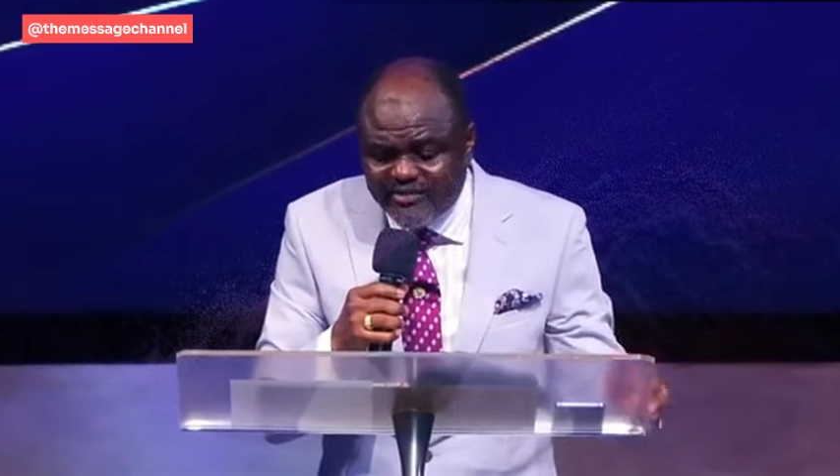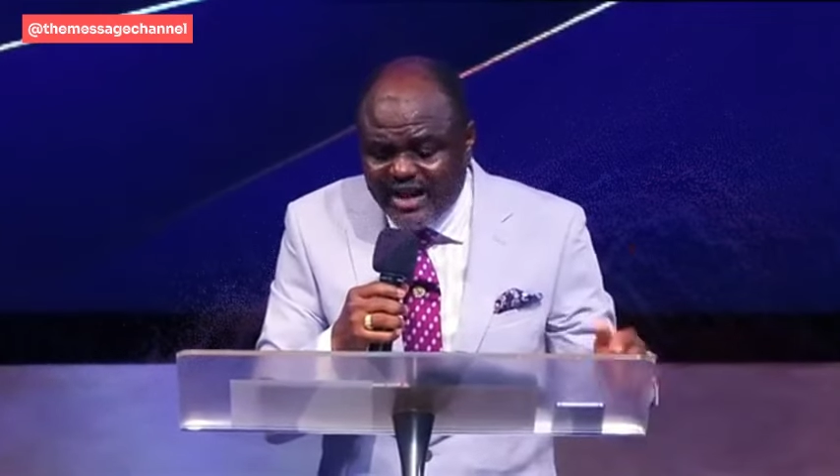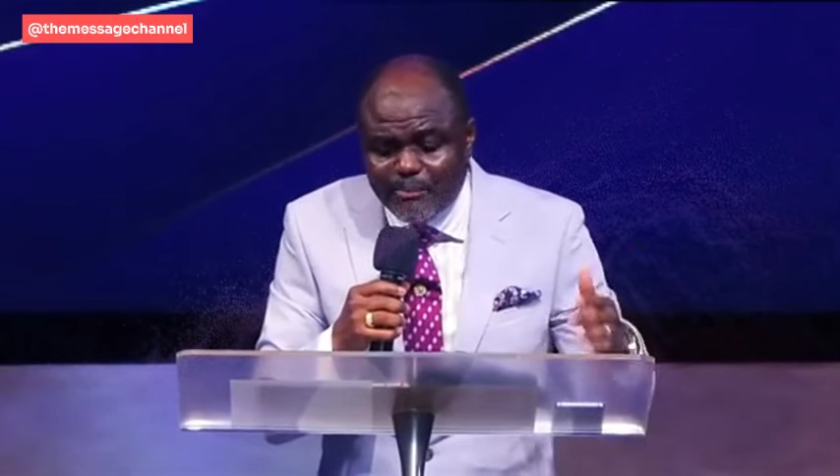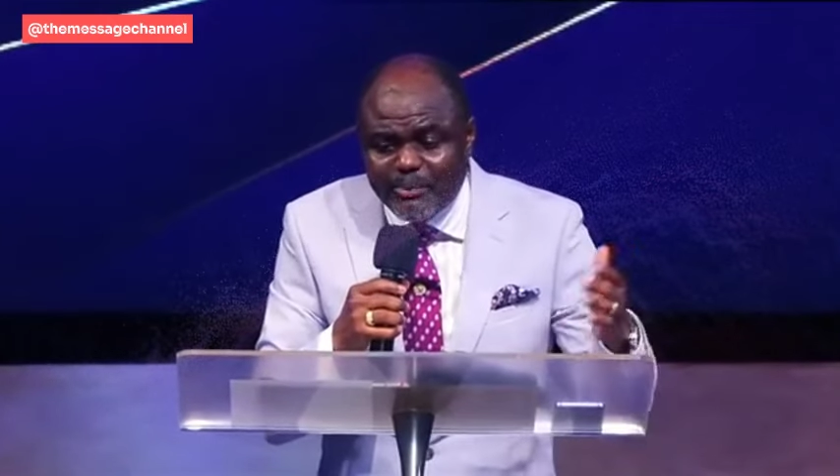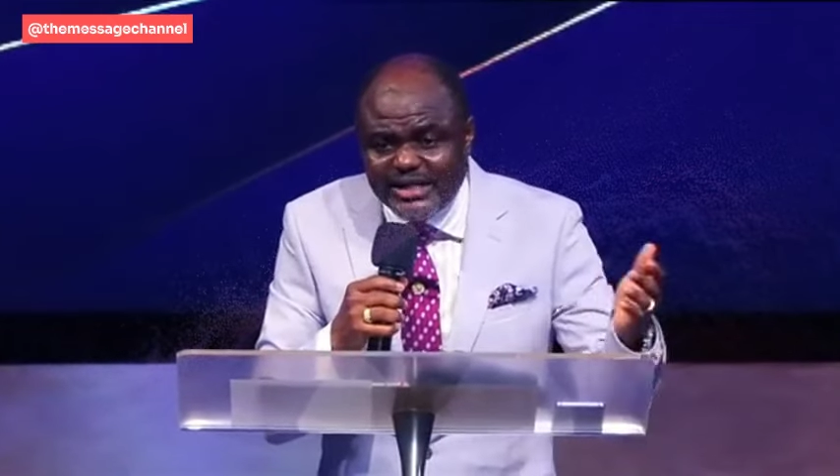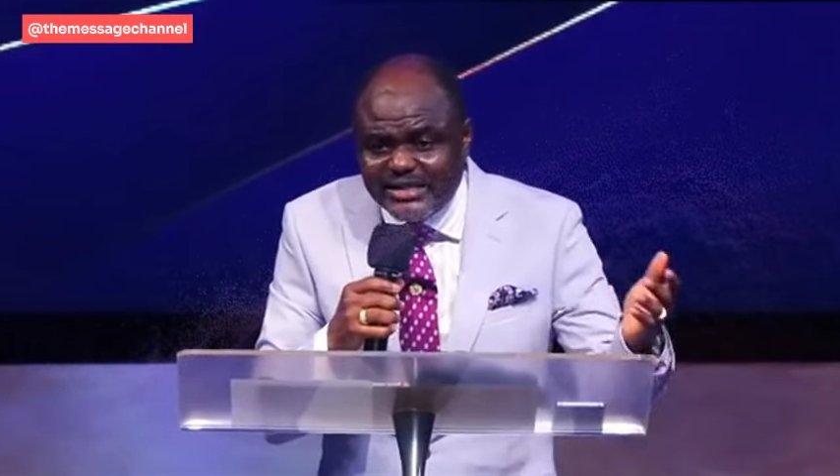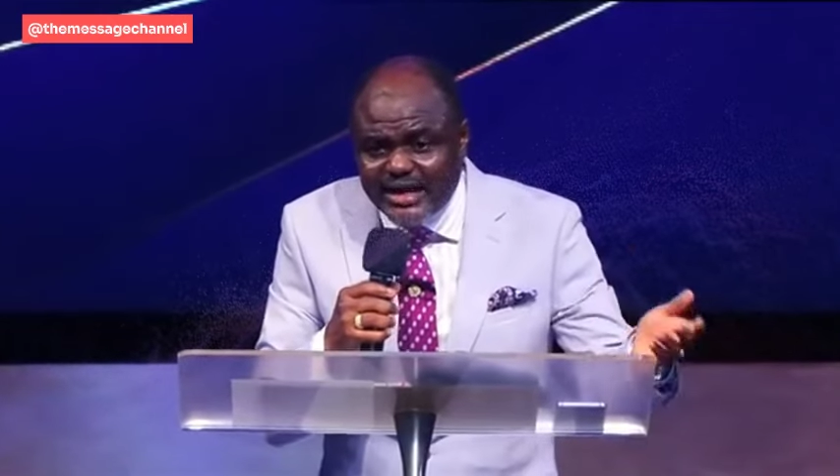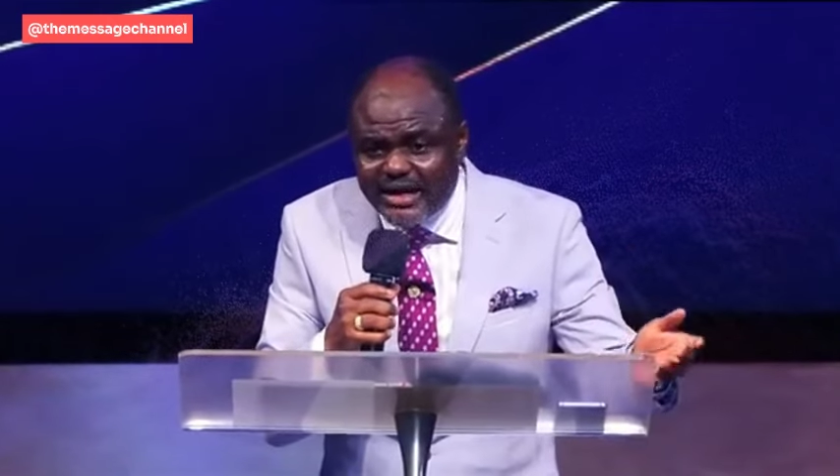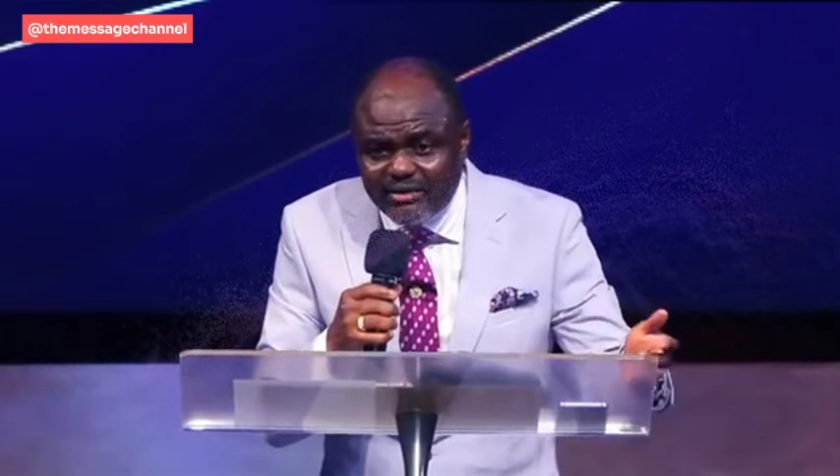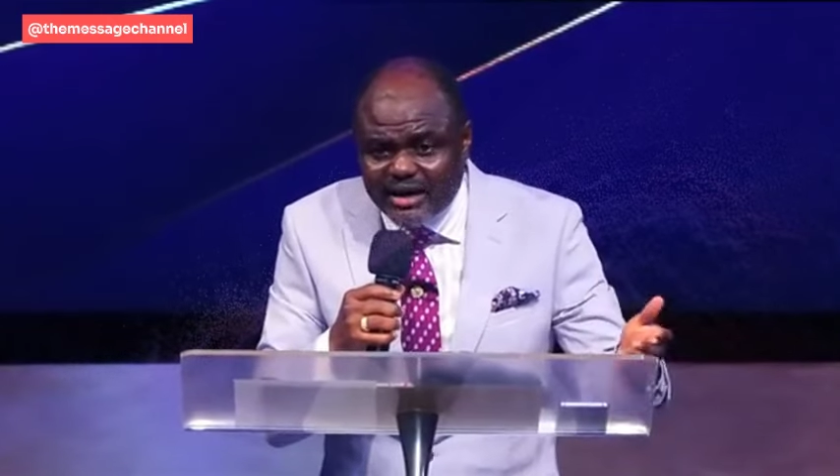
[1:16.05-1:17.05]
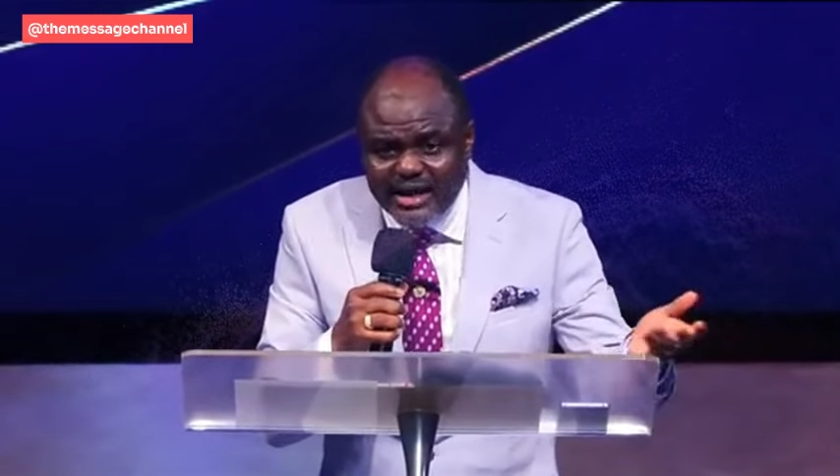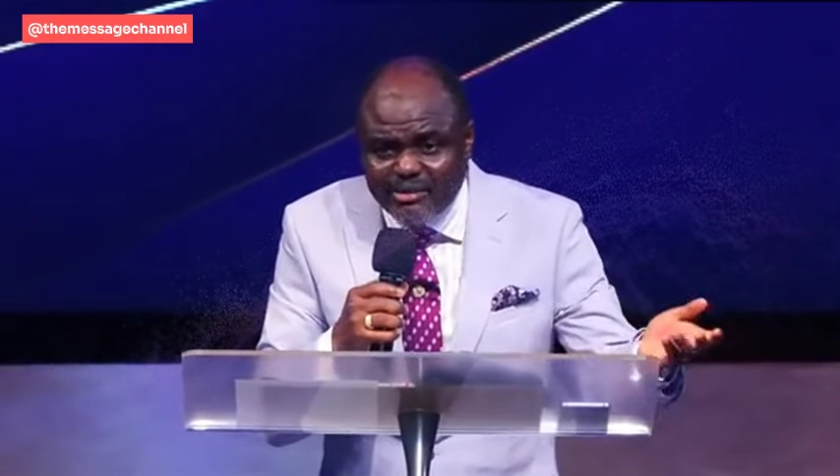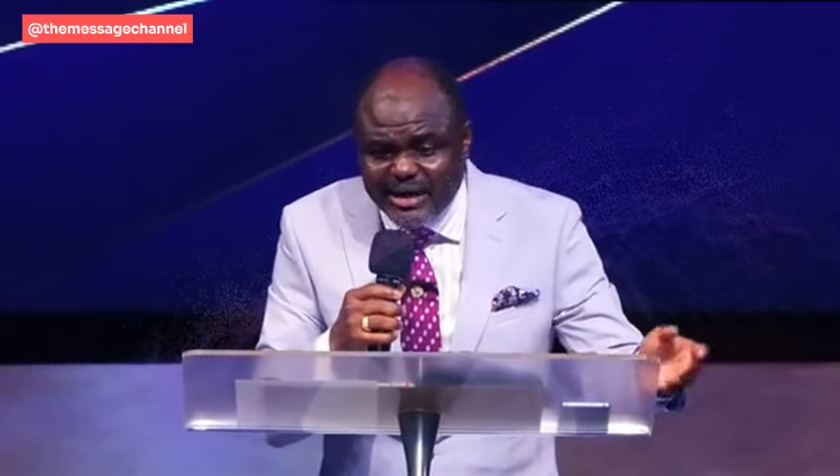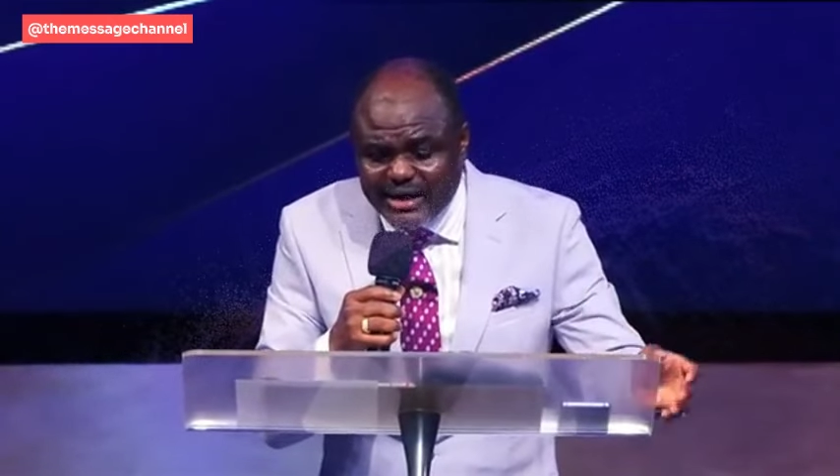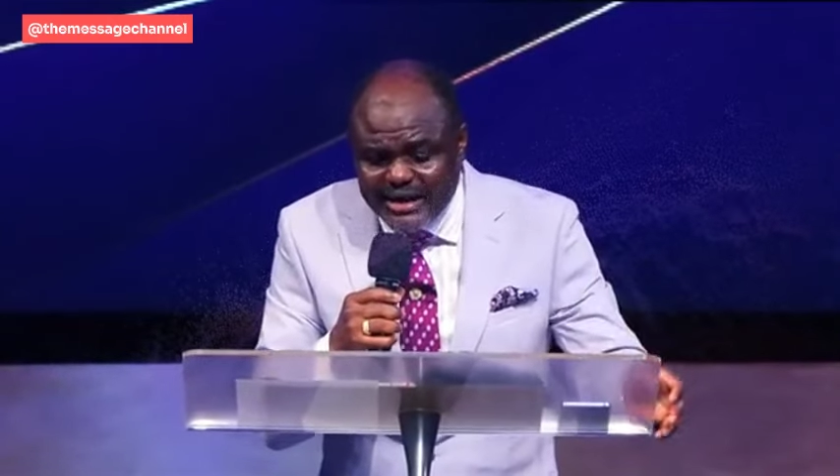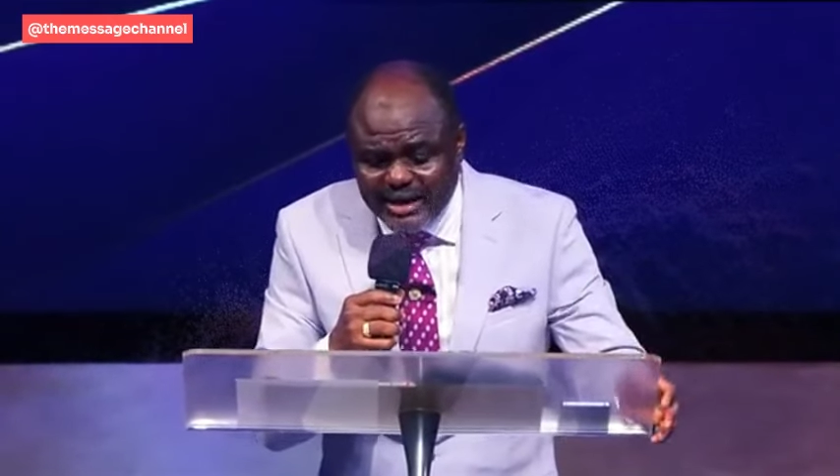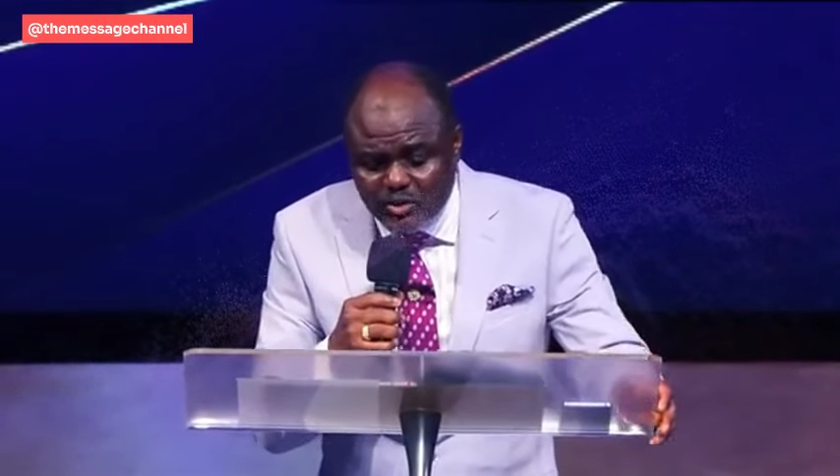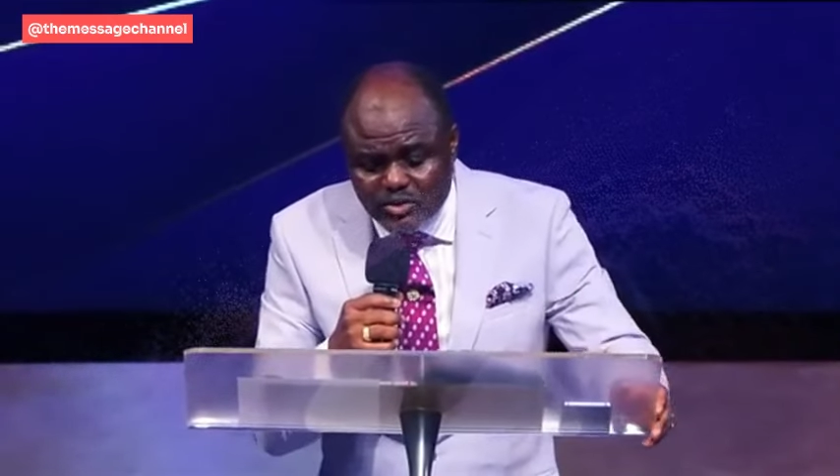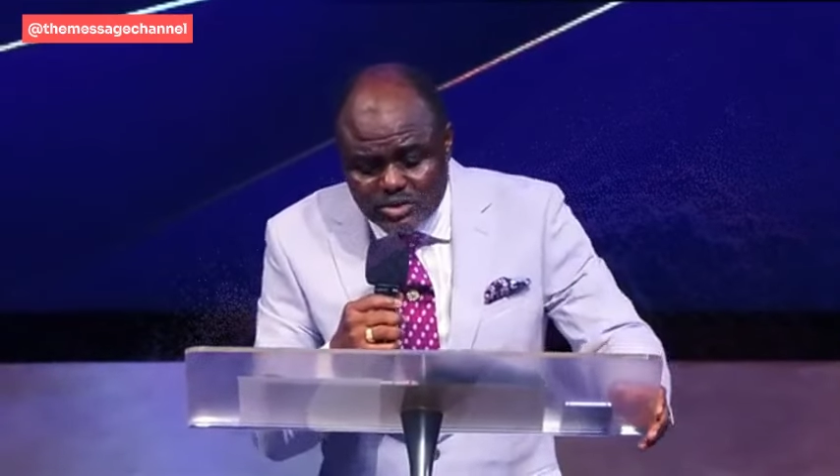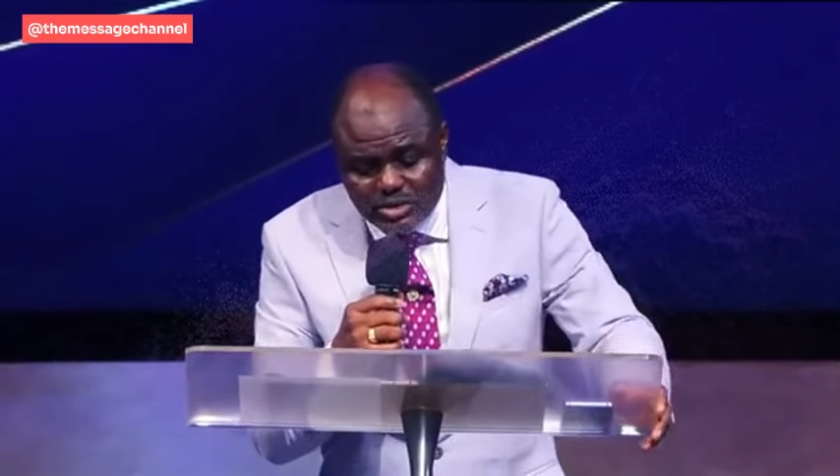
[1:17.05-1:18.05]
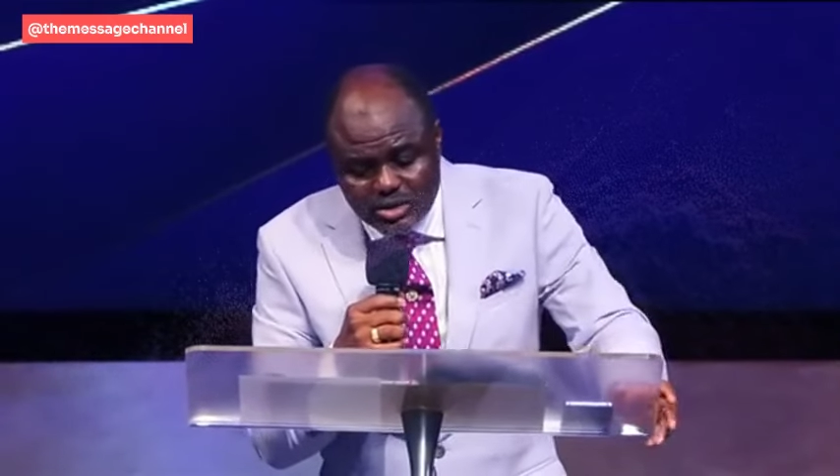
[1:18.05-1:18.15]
How best can, can a man doubt?